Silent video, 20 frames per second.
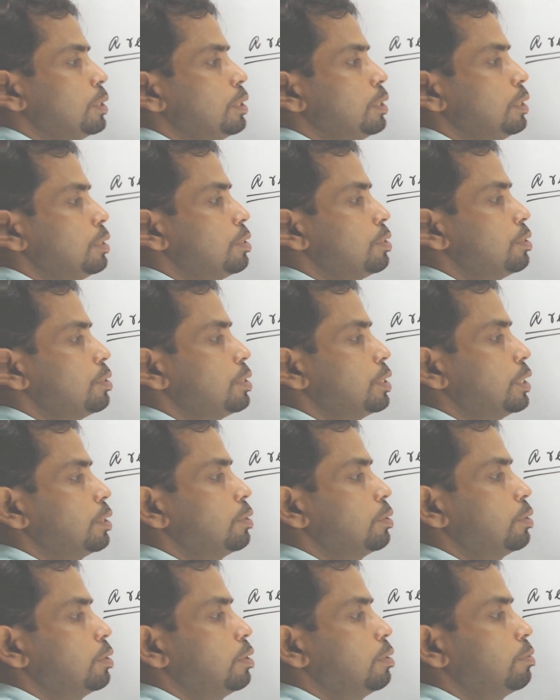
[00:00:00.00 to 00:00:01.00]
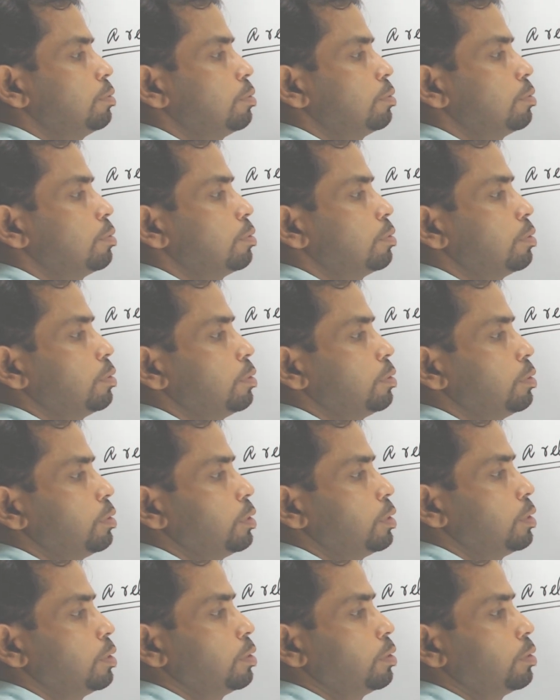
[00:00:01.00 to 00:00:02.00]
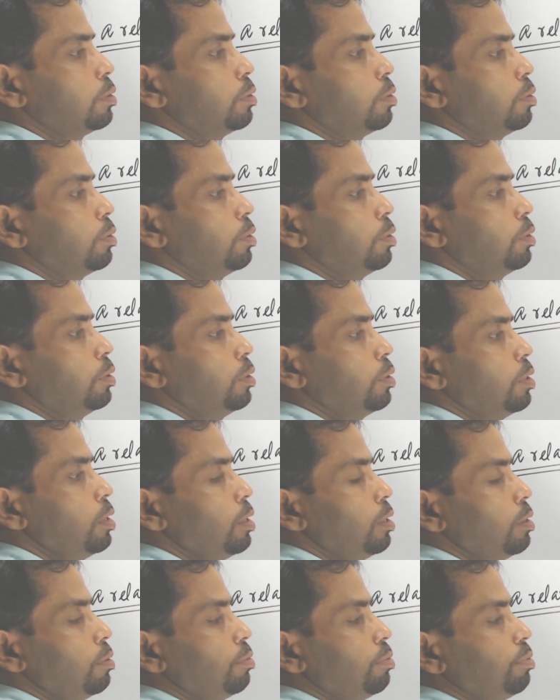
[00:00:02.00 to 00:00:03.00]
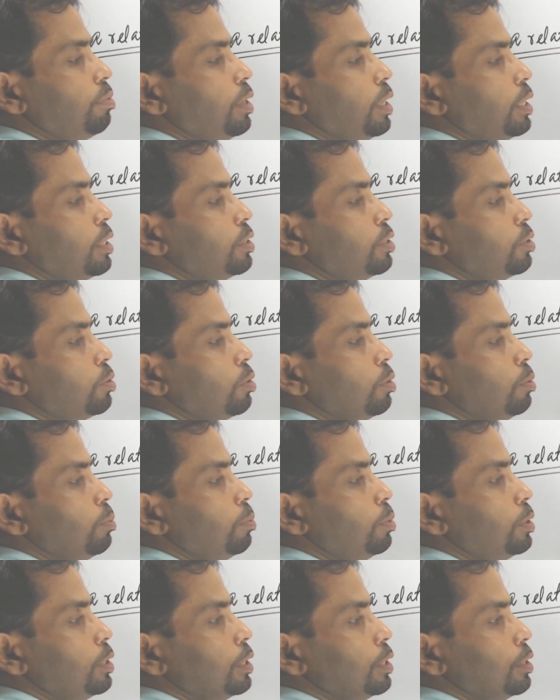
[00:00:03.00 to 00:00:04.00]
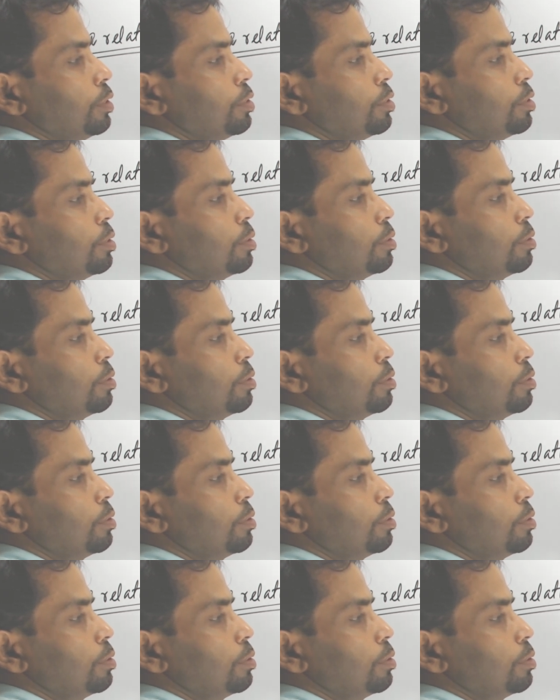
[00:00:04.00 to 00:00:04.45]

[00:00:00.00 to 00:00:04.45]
is set of all first components